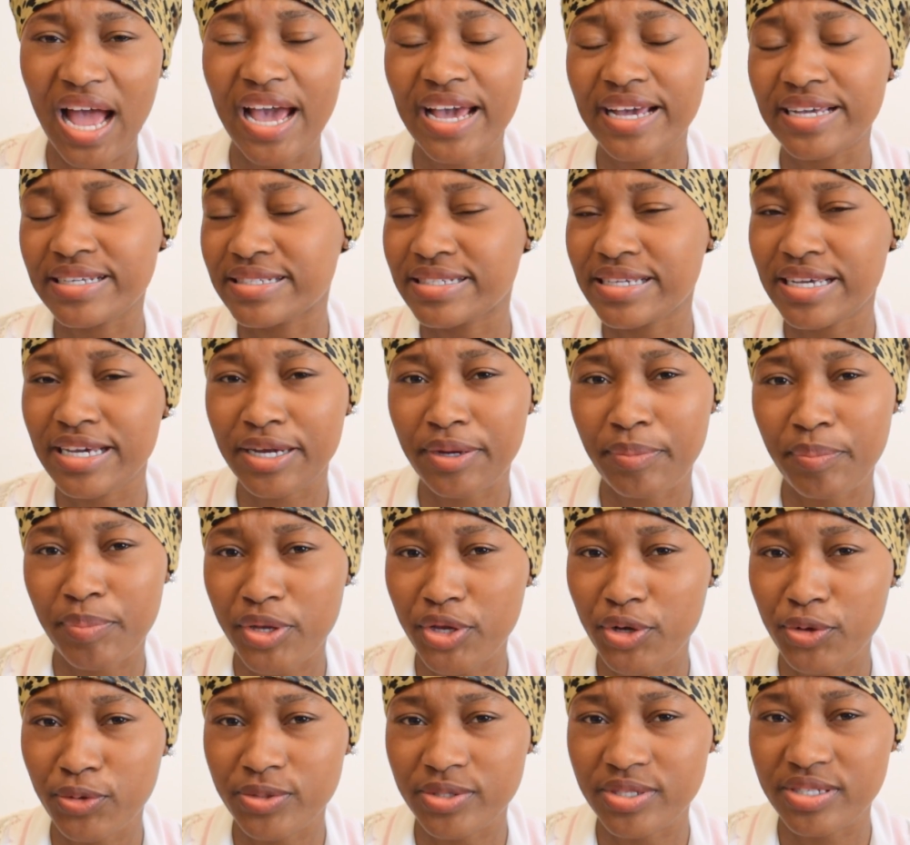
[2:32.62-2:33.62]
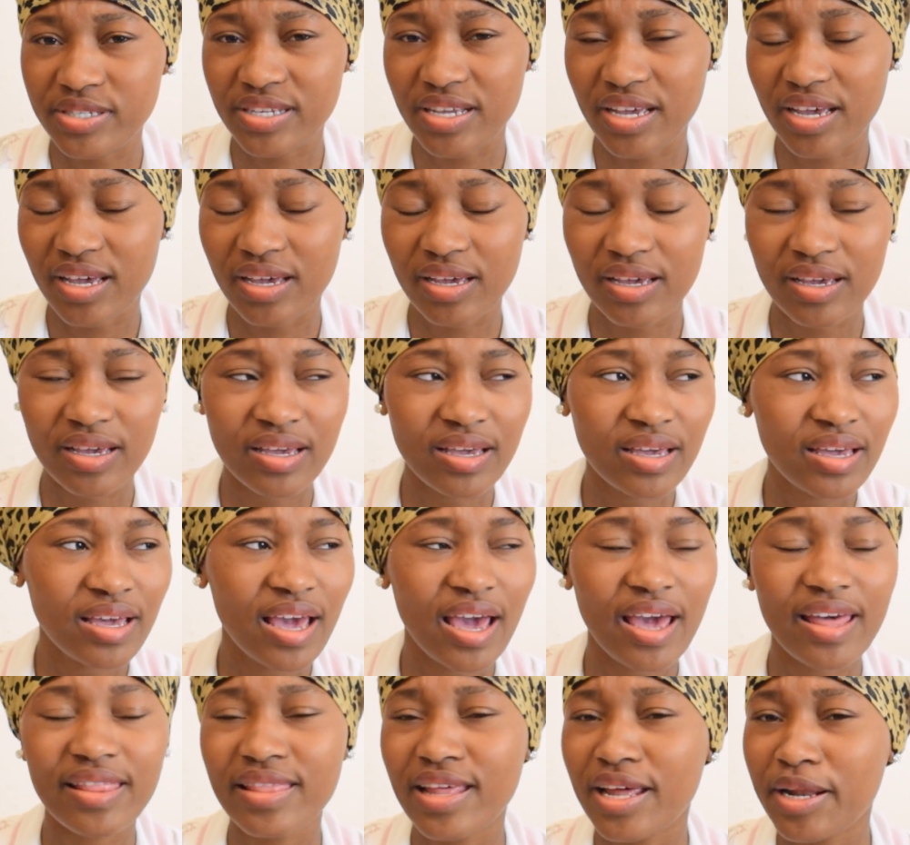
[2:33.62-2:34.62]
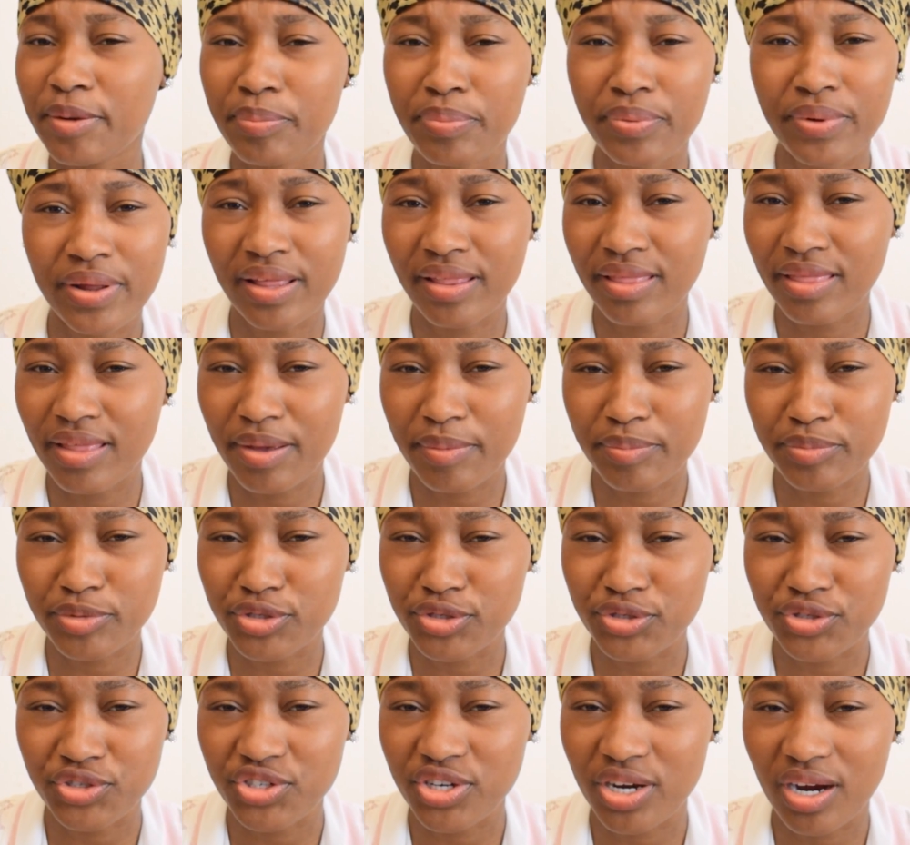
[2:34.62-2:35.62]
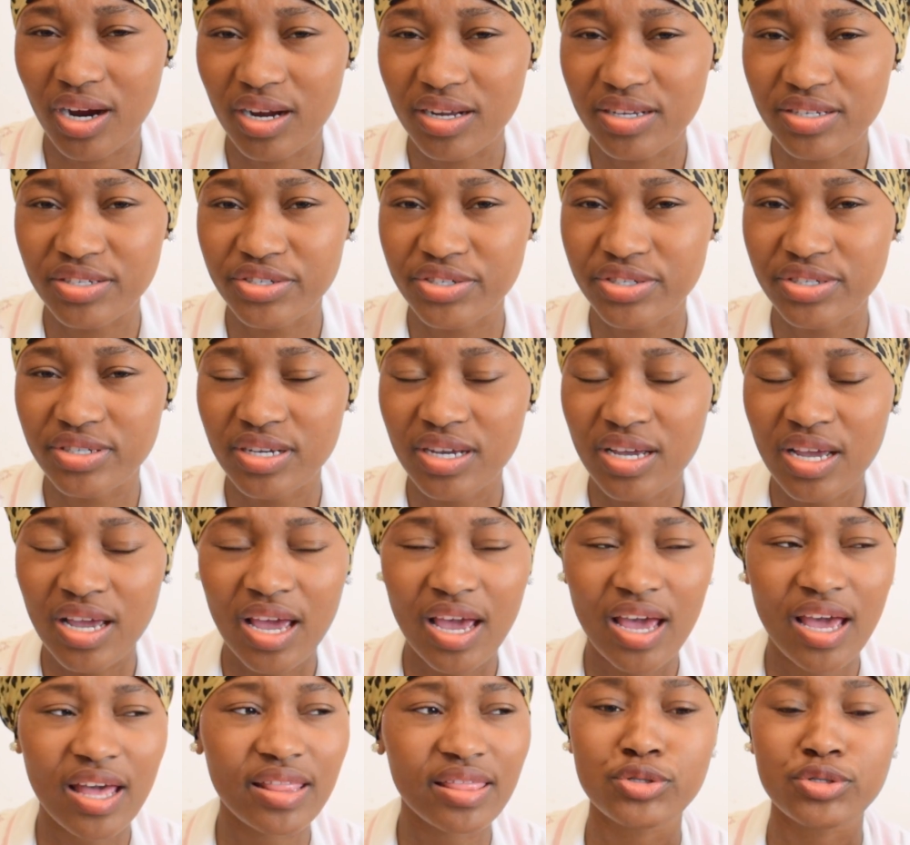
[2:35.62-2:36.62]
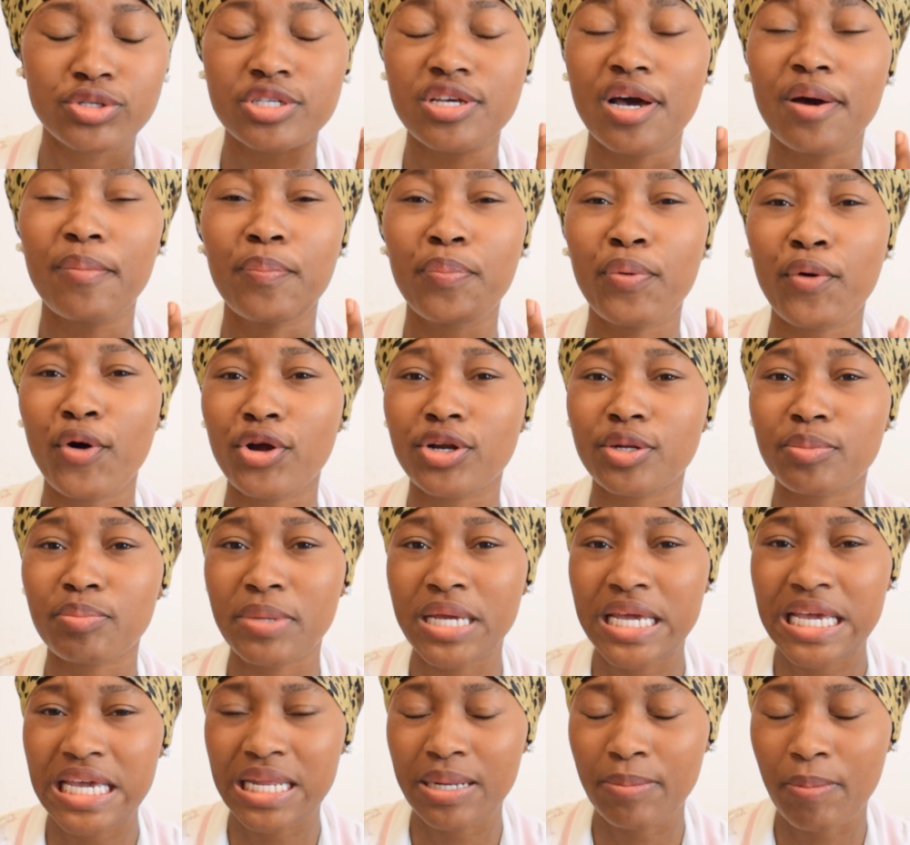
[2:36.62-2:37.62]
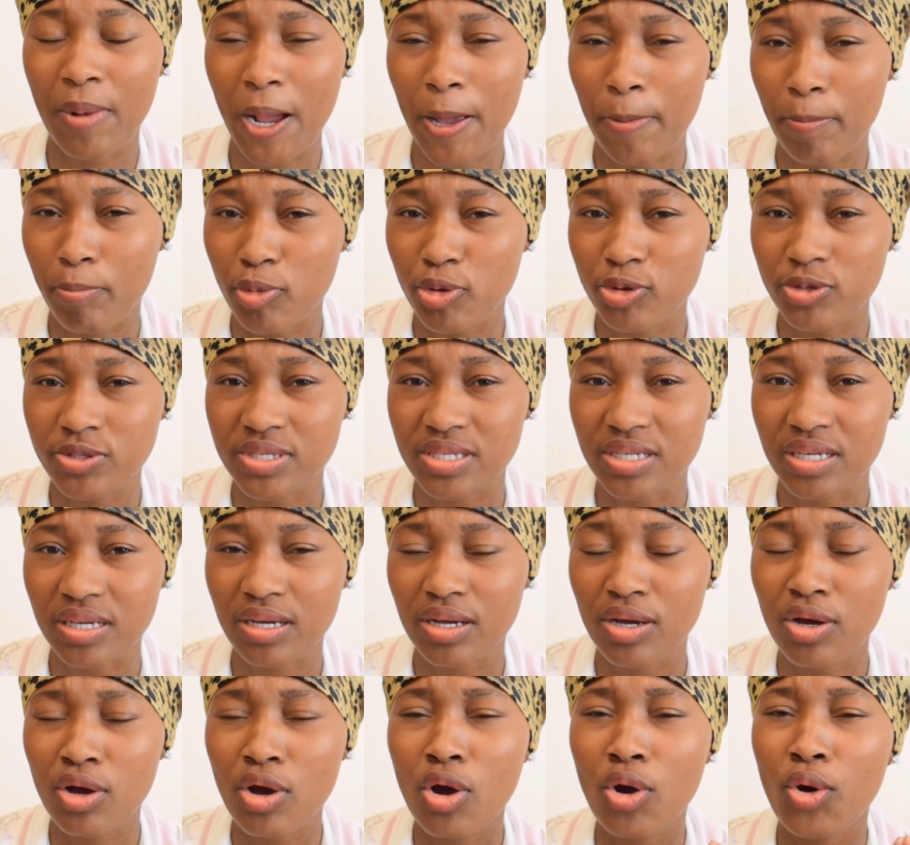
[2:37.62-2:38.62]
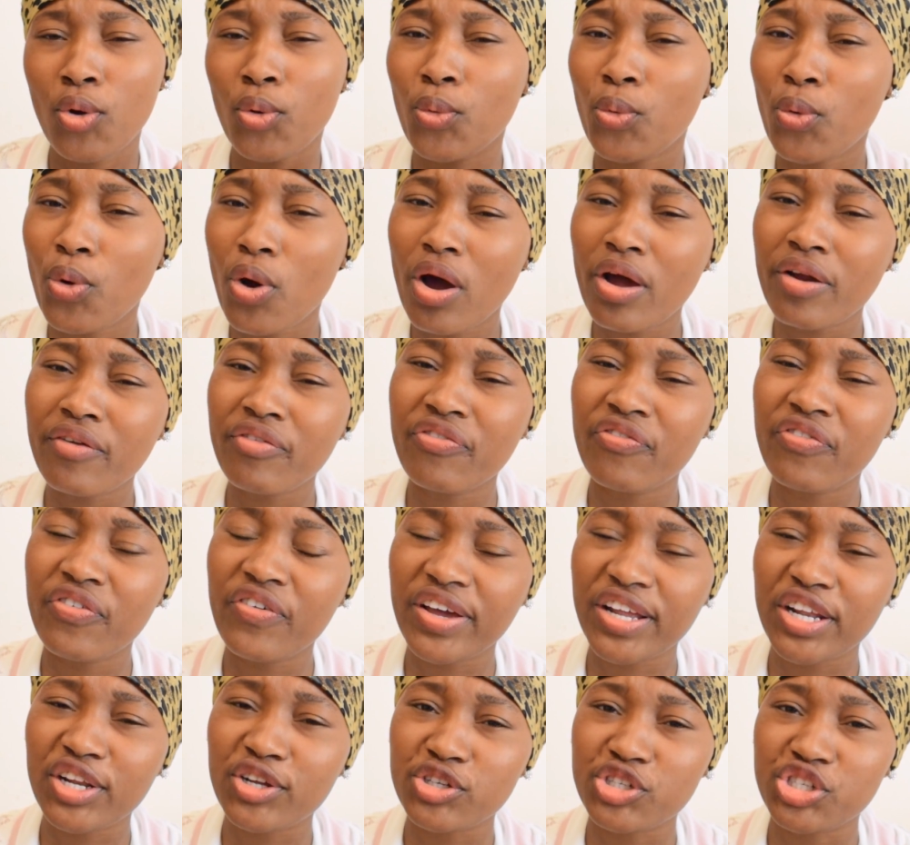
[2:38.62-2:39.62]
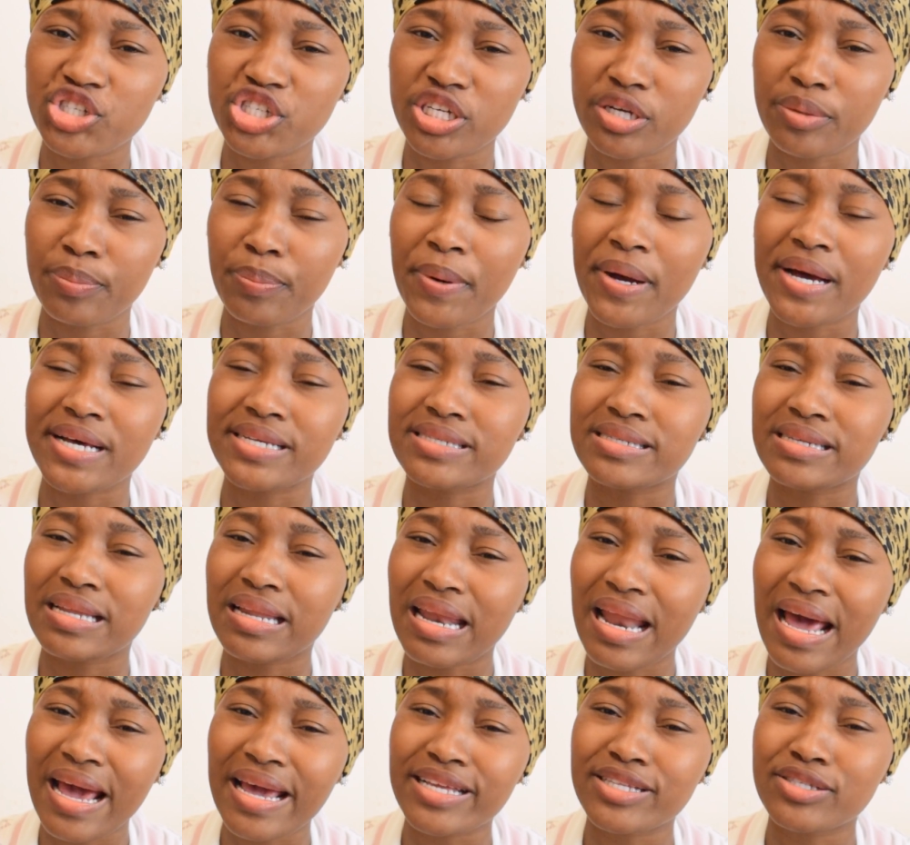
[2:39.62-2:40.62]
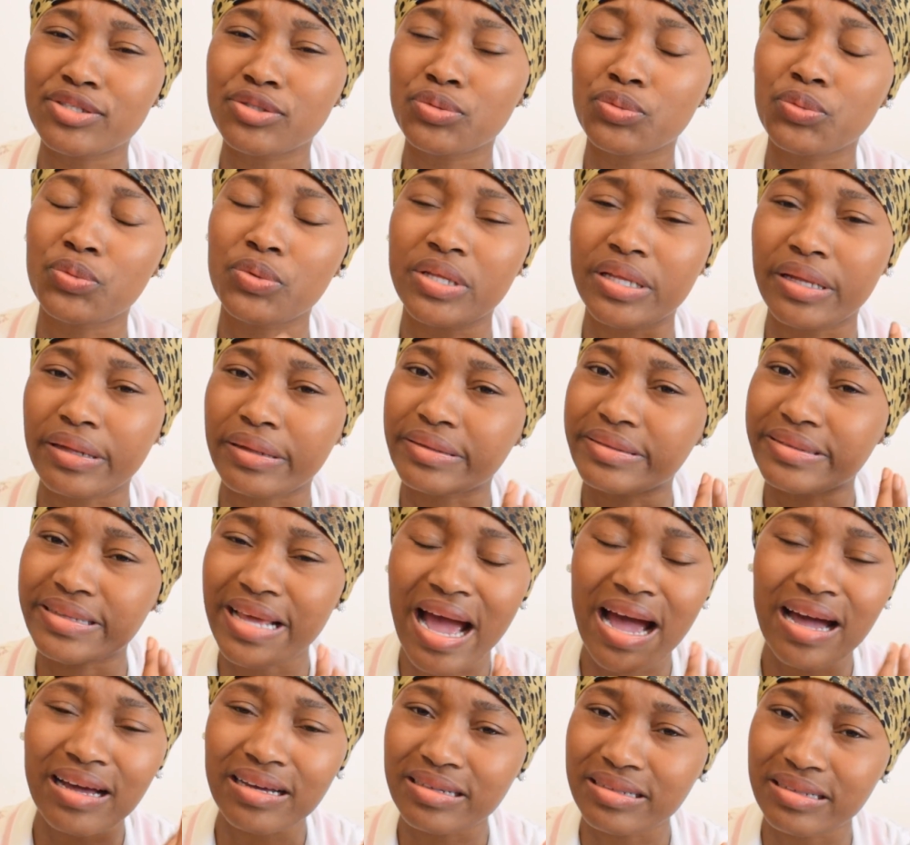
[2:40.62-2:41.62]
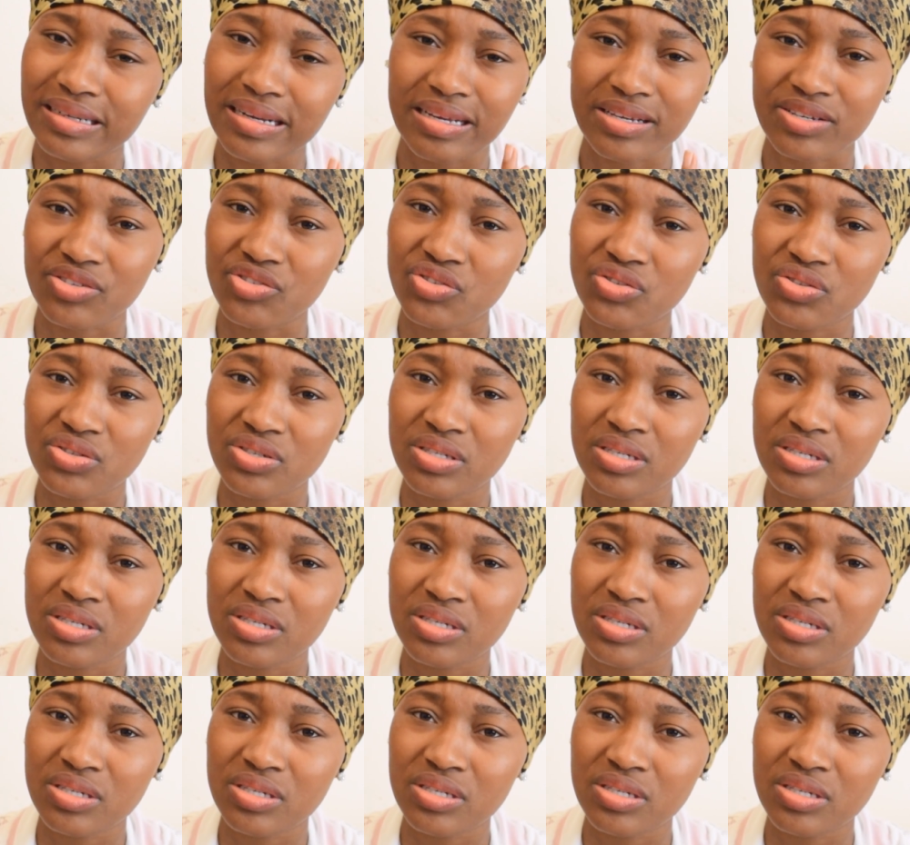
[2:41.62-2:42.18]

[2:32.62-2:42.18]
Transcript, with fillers: i take beyonce and then bring them to church and support me in my music what fellowship has light with darkness